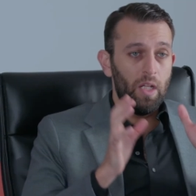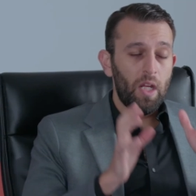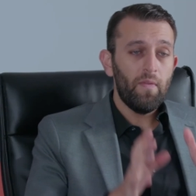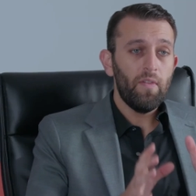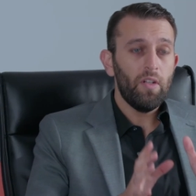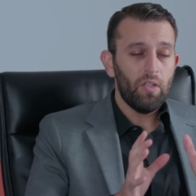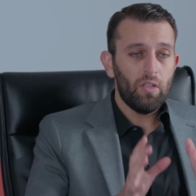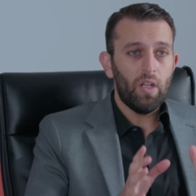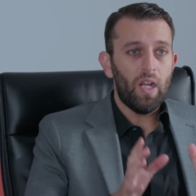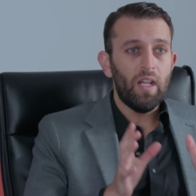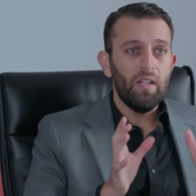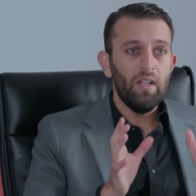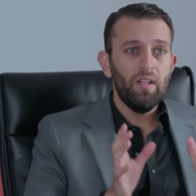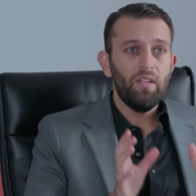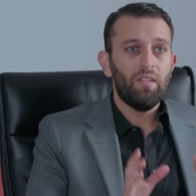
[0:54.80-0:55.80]
Even
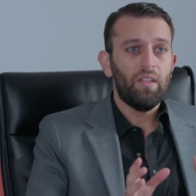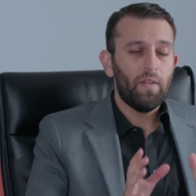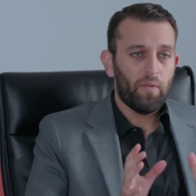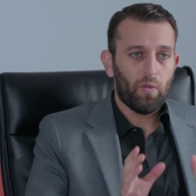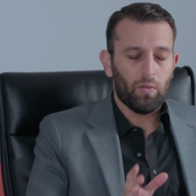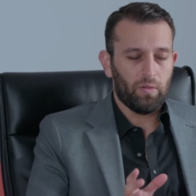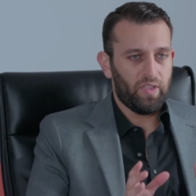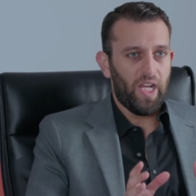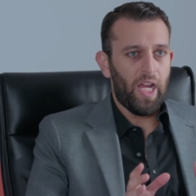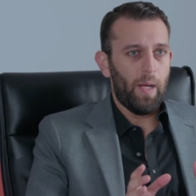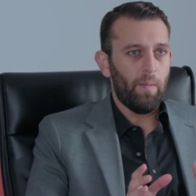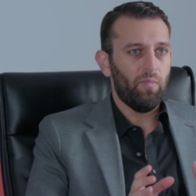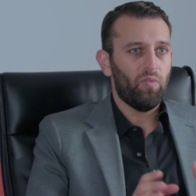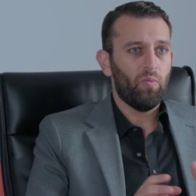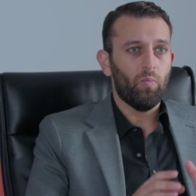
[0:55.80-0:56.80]
in these difficult
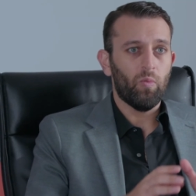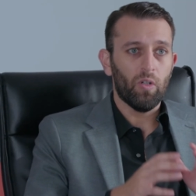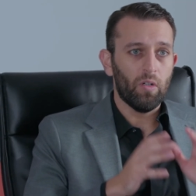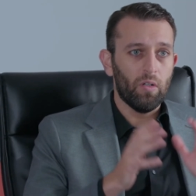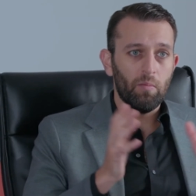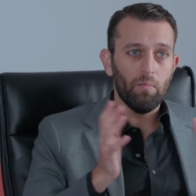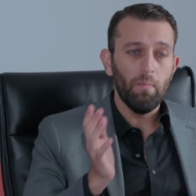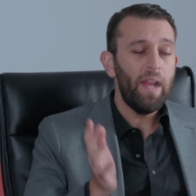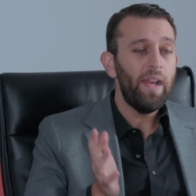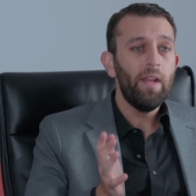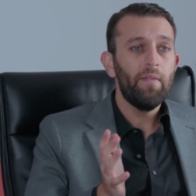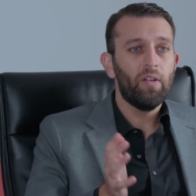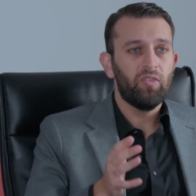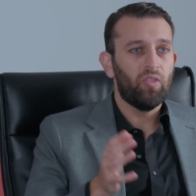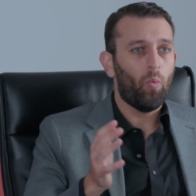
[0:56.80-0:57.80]
times where many
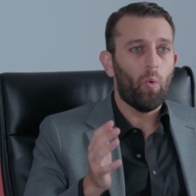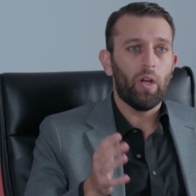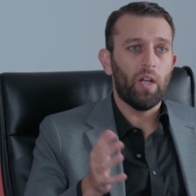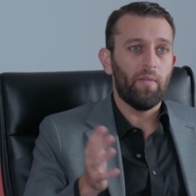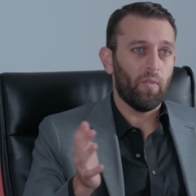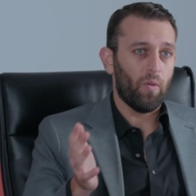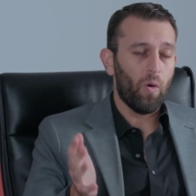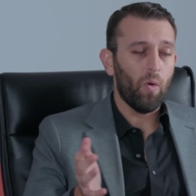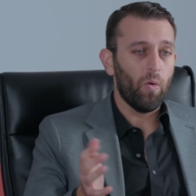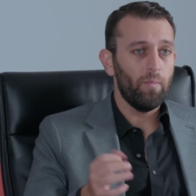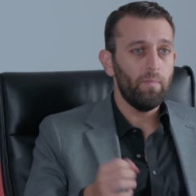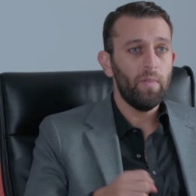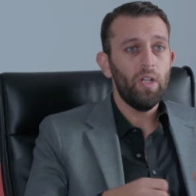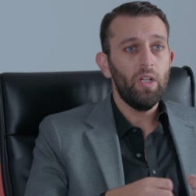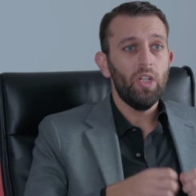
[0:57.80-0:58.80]
of us are working from home,
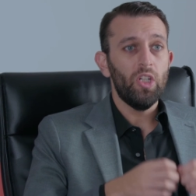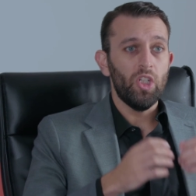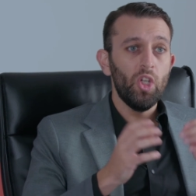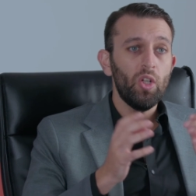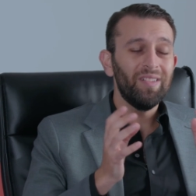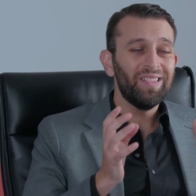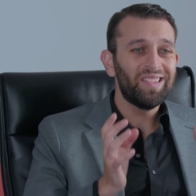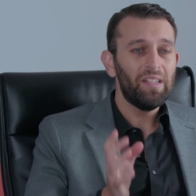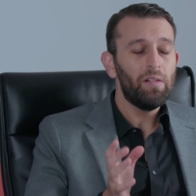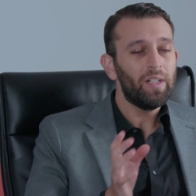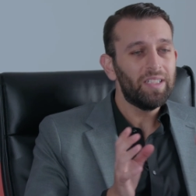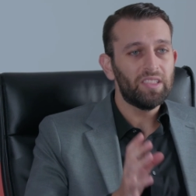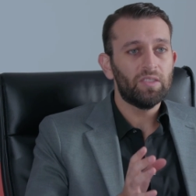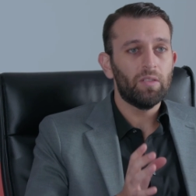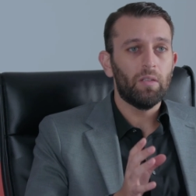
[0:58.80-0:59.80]
you can still
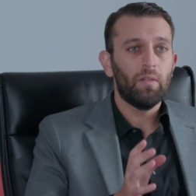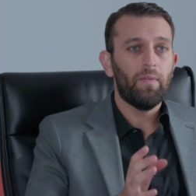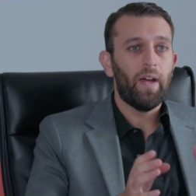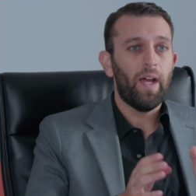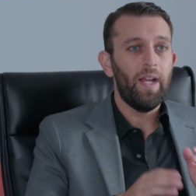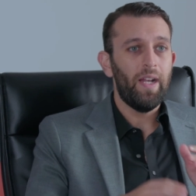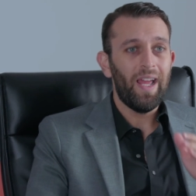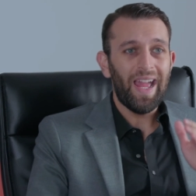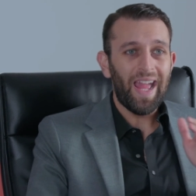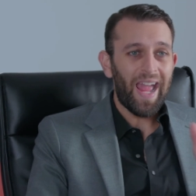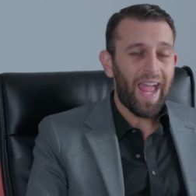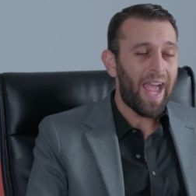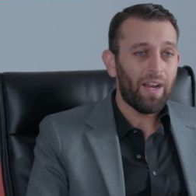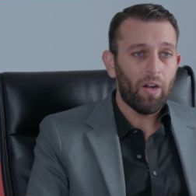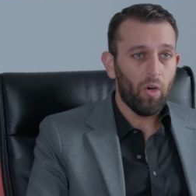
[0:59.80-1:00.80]
get certified
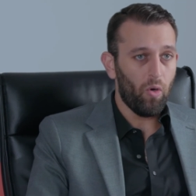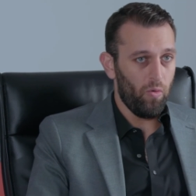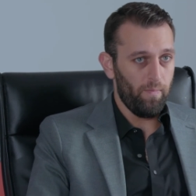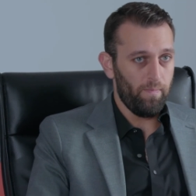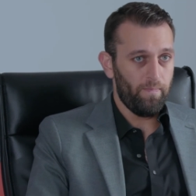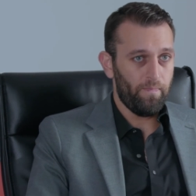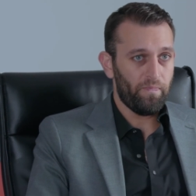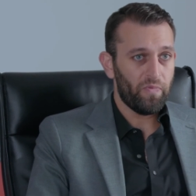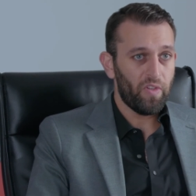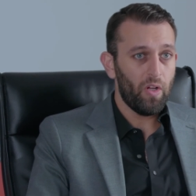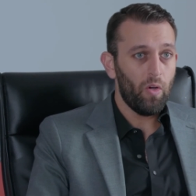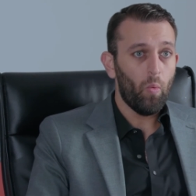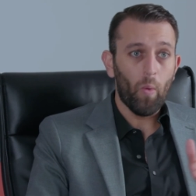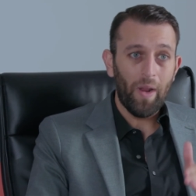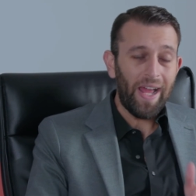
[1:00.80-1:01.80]
at home.
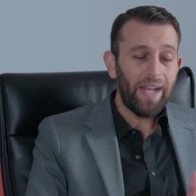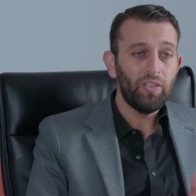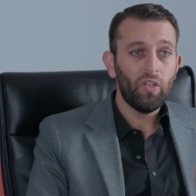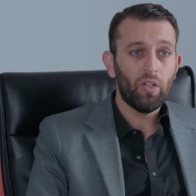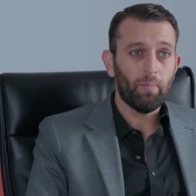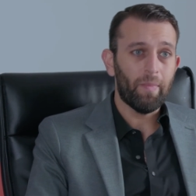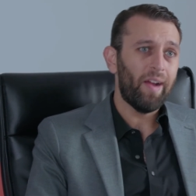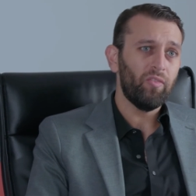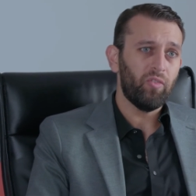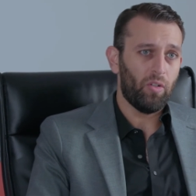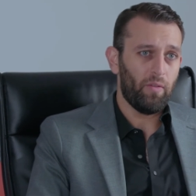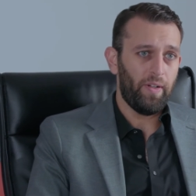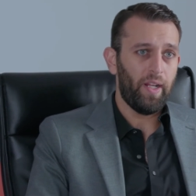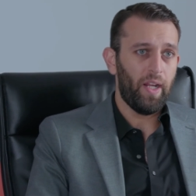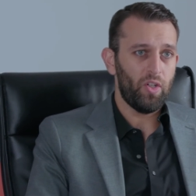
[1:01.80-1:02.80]
When I took my
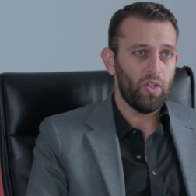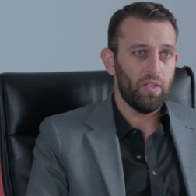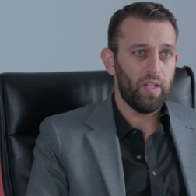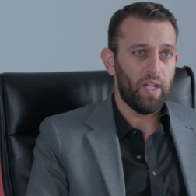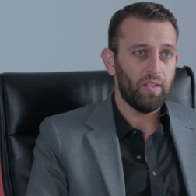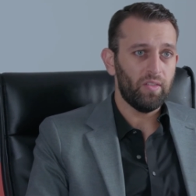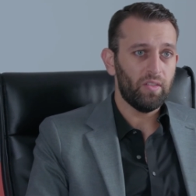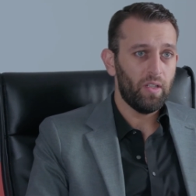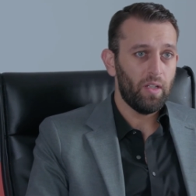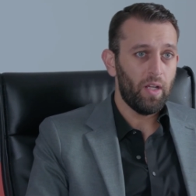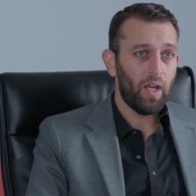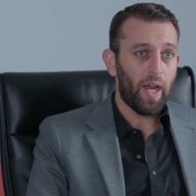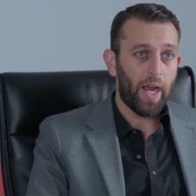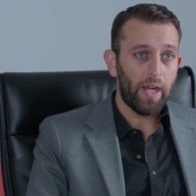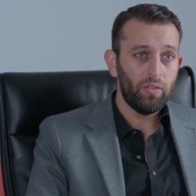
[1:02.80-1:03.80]
certification test,
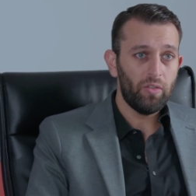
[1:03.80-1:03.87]
I